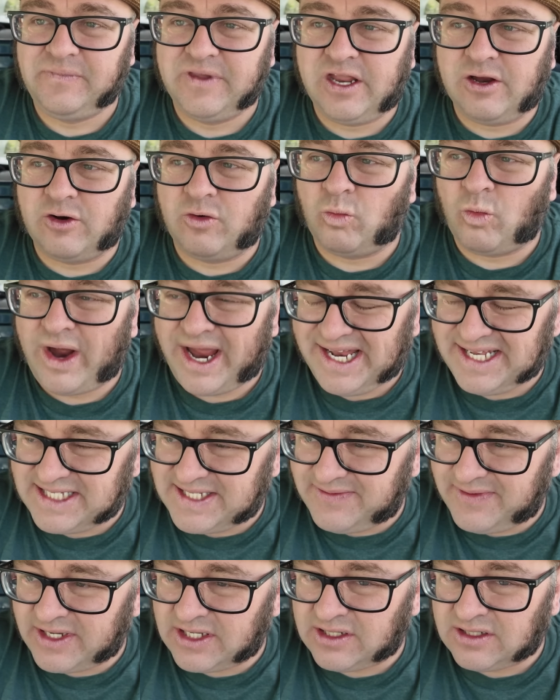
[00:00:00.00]
here in
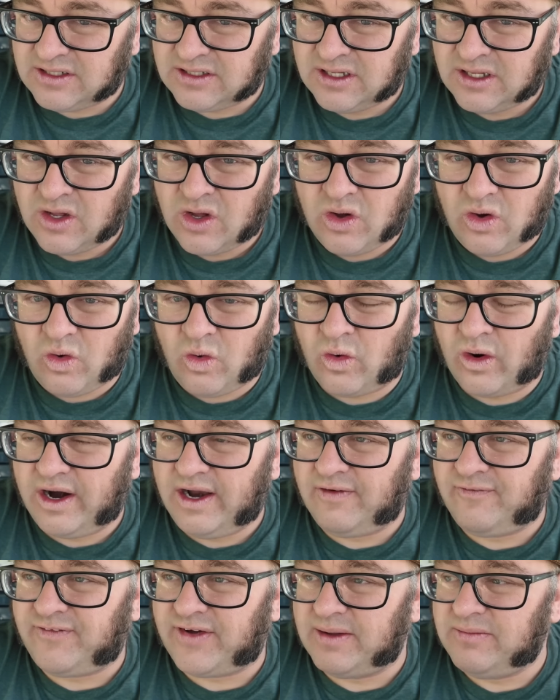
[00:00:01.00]
Waynesville or
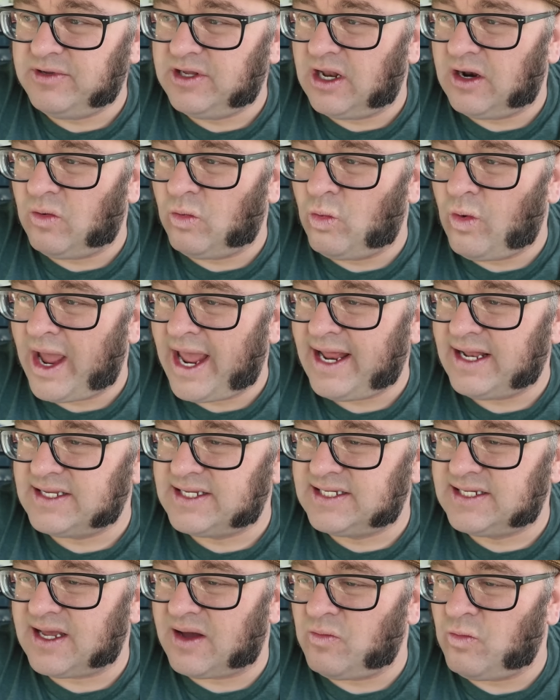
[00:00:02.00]
if I'm going to wait
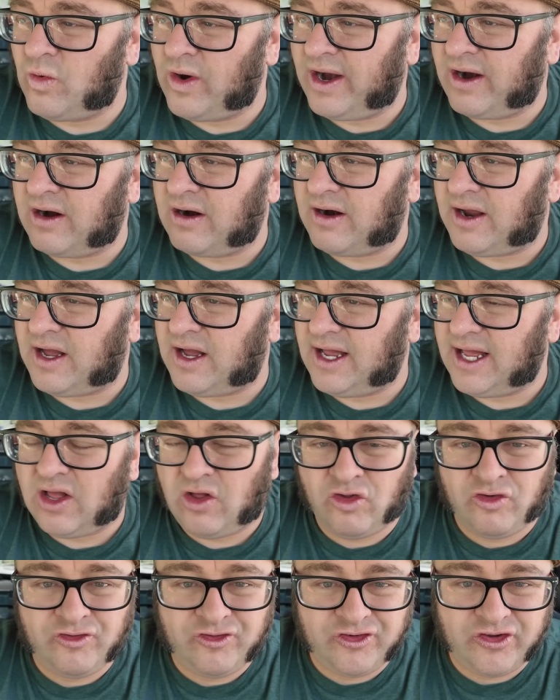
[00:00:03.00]
somewhere uh,
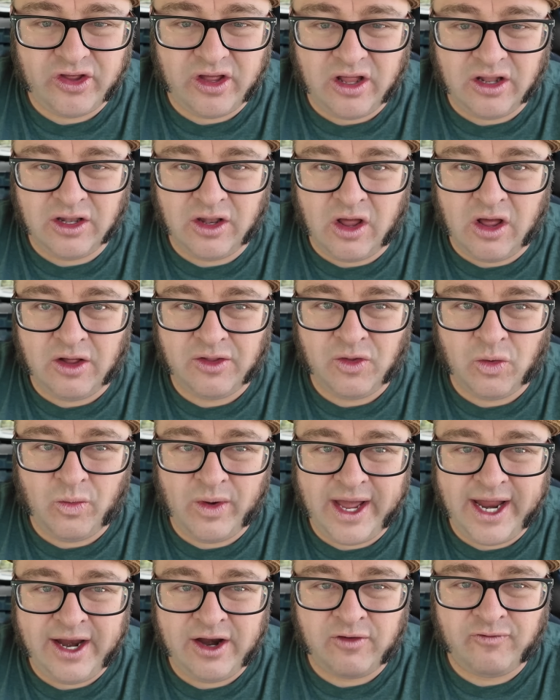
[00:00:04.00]
else along the
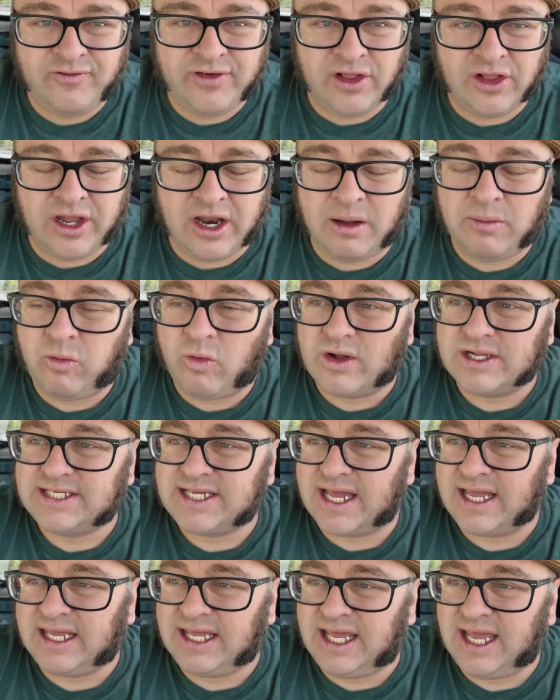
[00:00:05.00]
way or fill it up
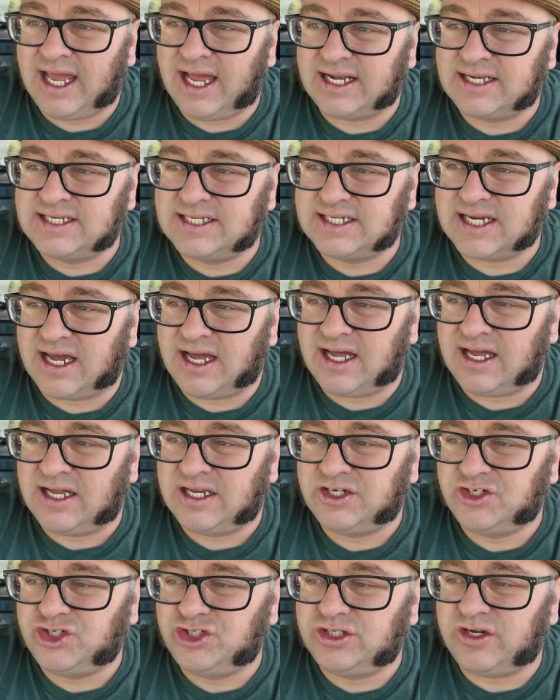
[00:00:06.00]
once I get
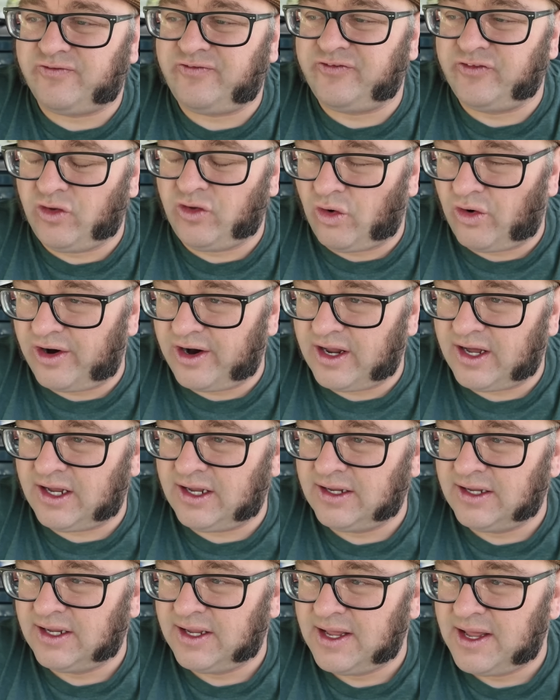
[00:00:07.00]
uh, to
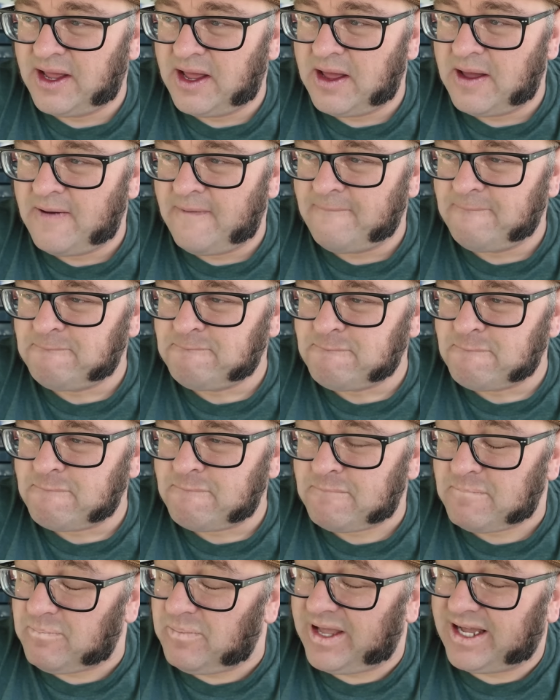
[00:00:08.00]
Florida.
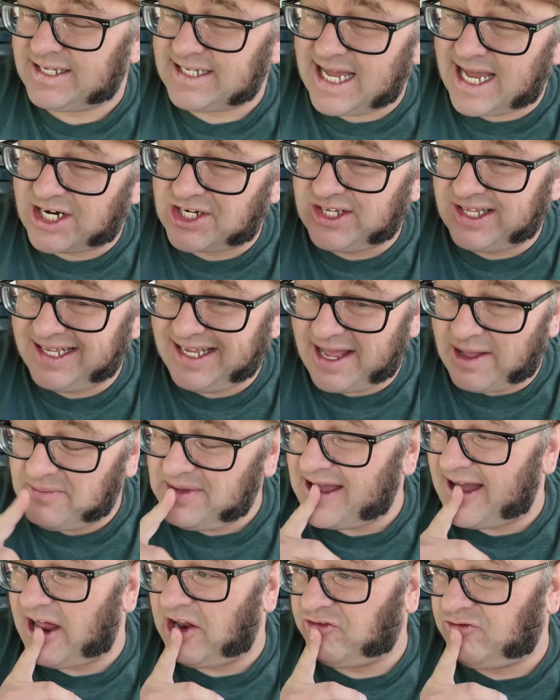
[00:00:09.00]
Because actually, I'll
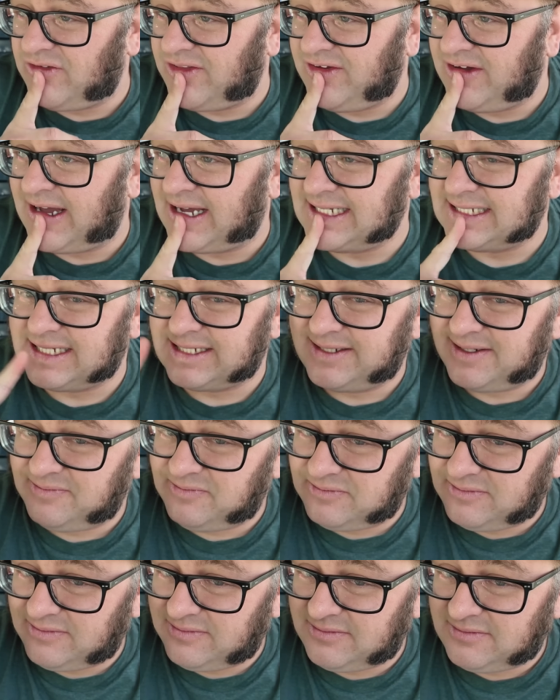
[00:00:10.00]
be honest with you guys,
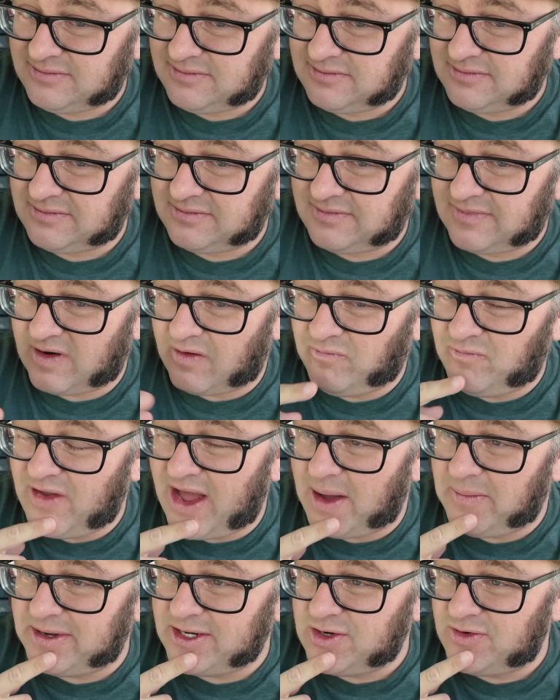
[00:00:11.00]

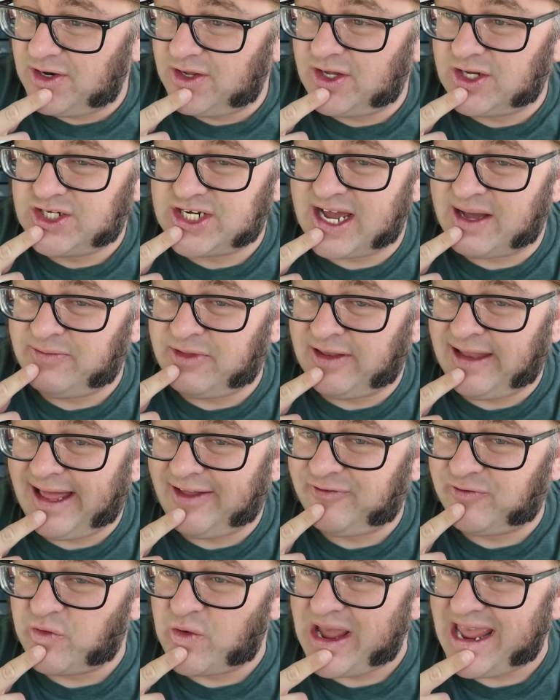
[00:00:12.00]
not been doing a good job the
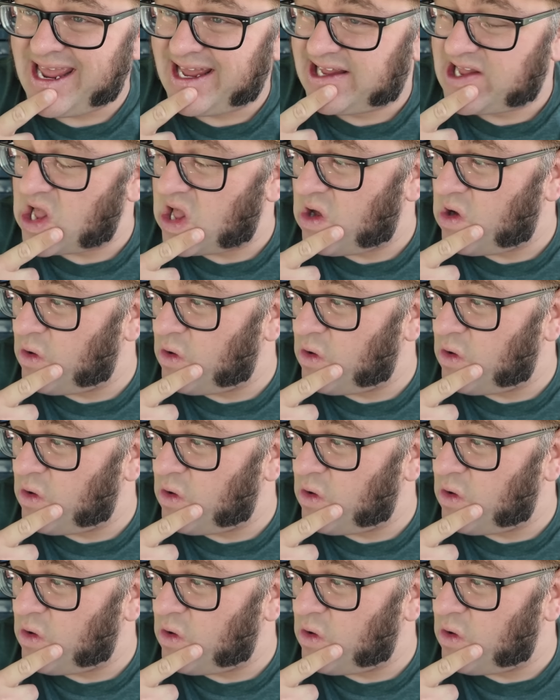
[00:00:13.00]
last week